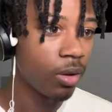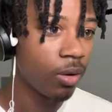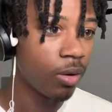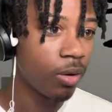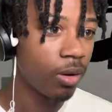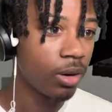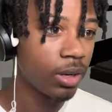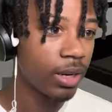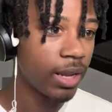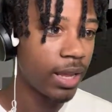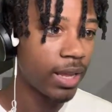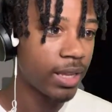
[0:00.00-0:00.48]

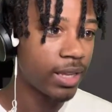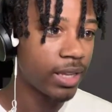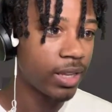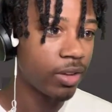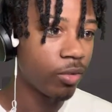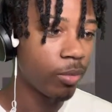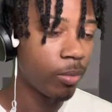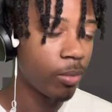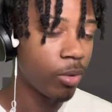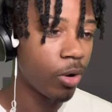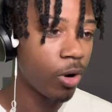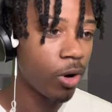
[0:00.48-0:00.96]
All of that. Give
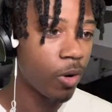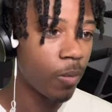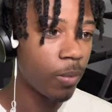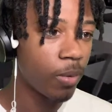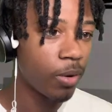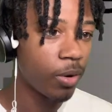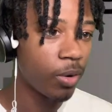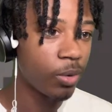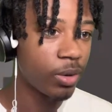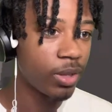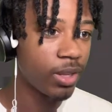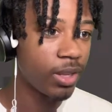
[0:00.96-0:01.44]
them all,
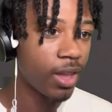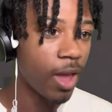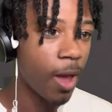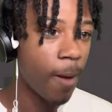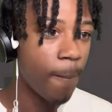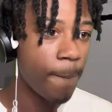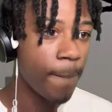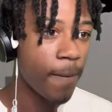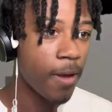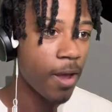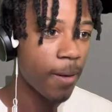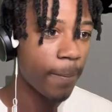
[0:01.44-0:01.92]
bro.
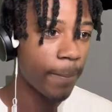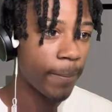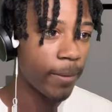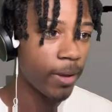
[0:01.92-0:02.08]
Yep, yep,